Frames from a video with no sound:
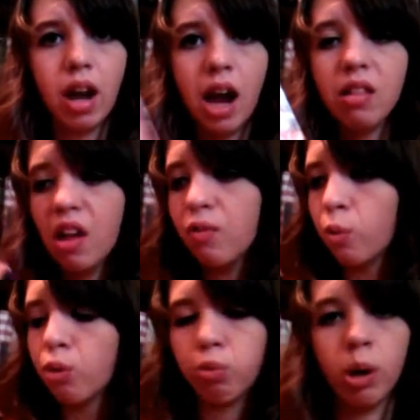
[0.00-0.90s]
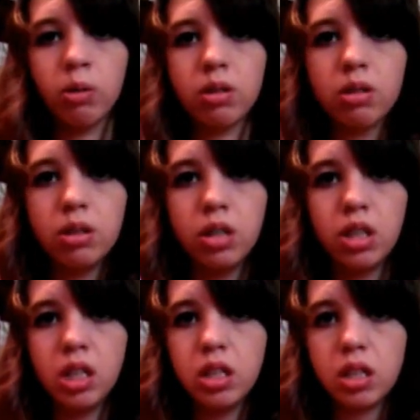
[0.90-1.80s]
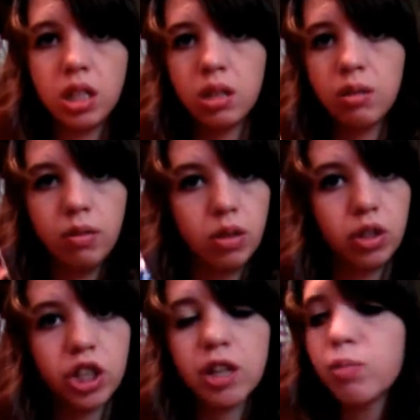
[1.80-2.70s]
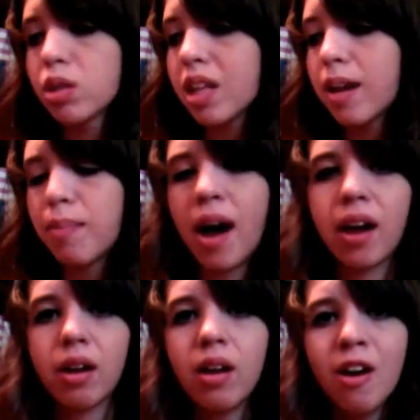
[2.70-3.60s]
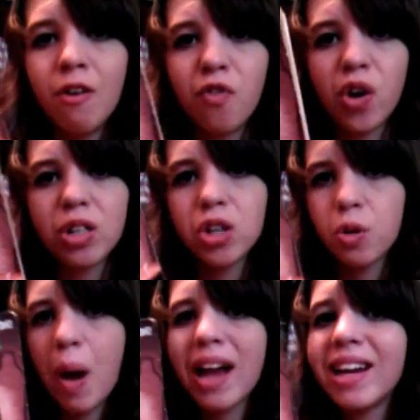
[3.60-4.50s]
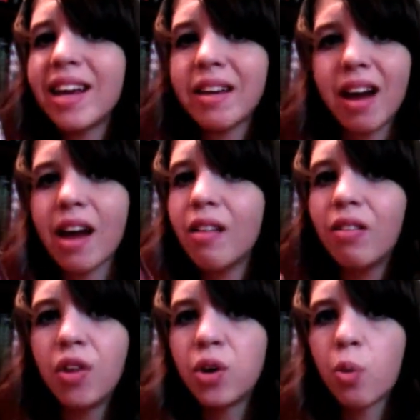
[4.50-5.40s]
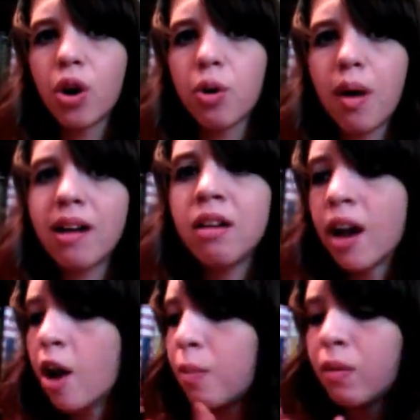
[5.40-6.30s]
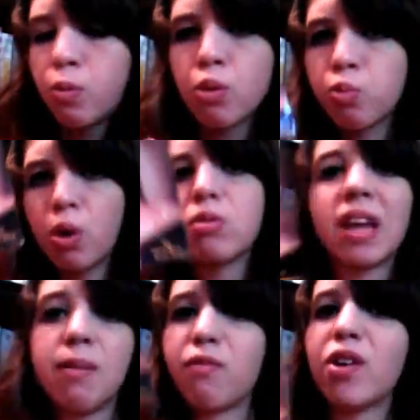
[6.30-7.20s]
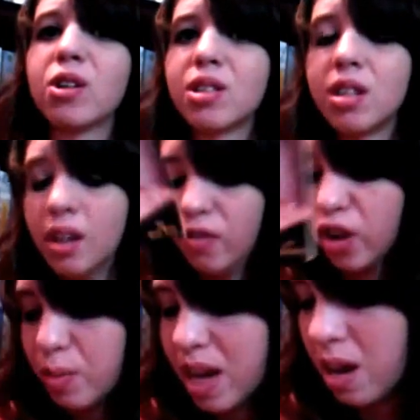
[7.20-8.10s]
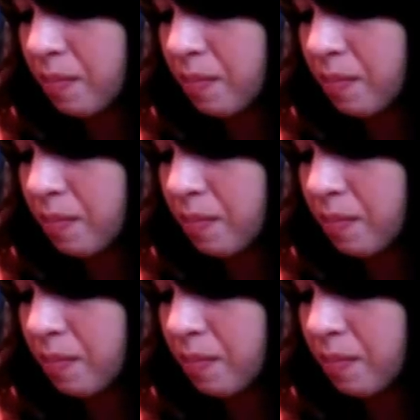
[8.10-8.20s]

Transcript: I love Ruth Rose. She's, she was like my first Hermione. I adore Hermione now, but Ruth Rose came first for me.